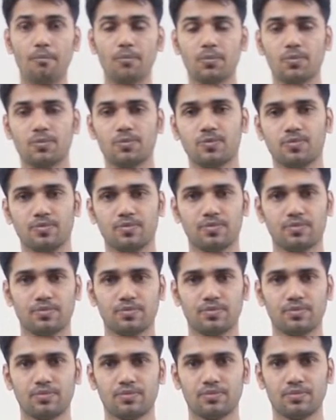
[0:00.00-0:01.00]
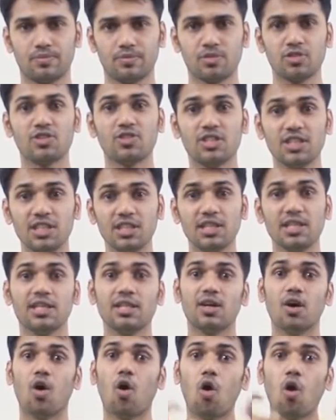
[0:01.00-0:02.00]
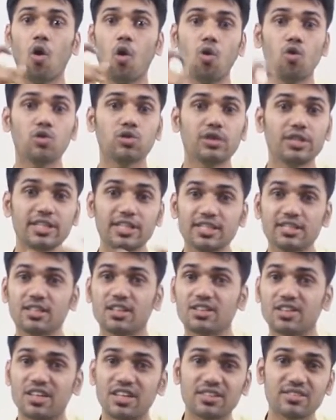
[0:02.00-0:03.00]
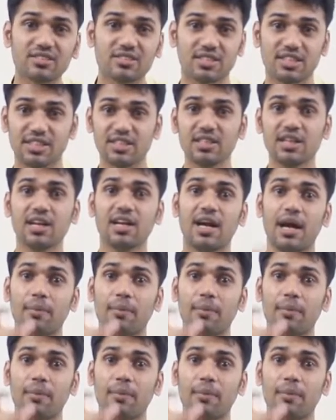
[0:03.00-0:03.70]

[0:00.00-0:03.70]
See, all these are asking about a place.